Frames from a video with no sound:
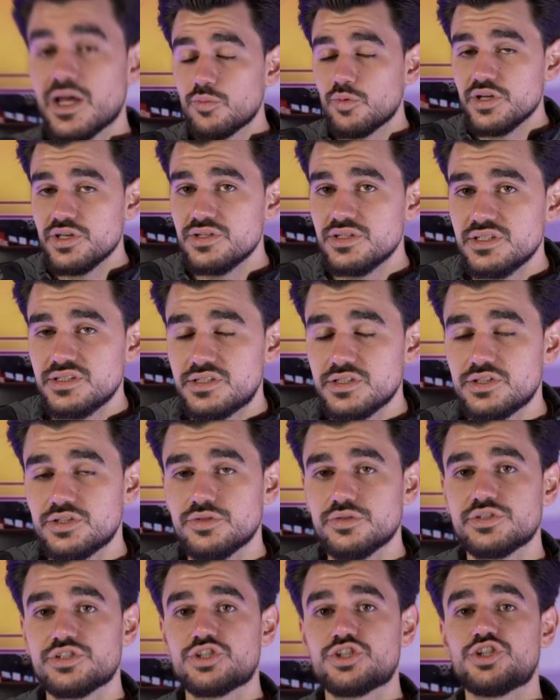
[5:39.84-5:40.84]
what you need to do
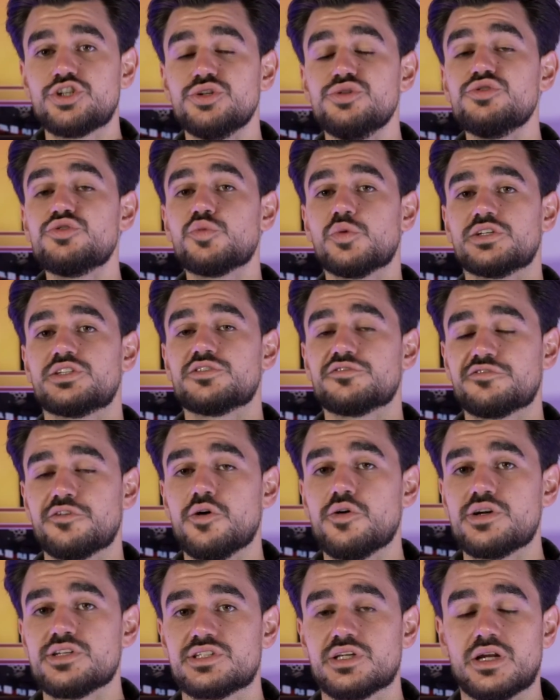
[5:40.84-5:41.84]
is choose what to
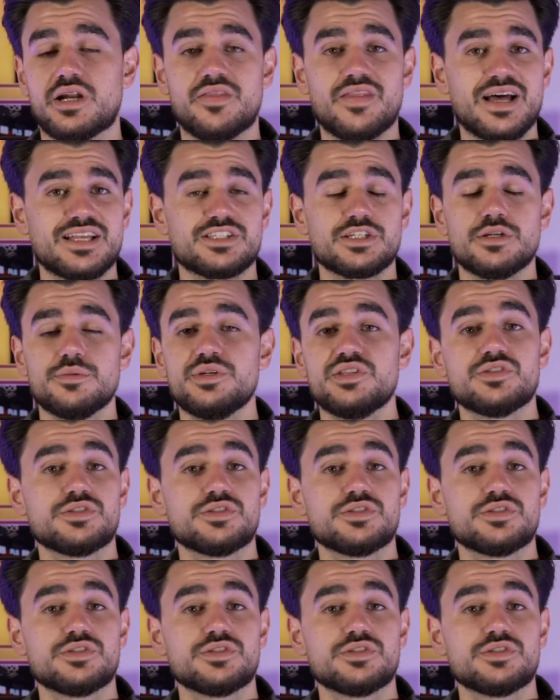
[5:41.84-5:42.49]
focus on, and that's gonna be the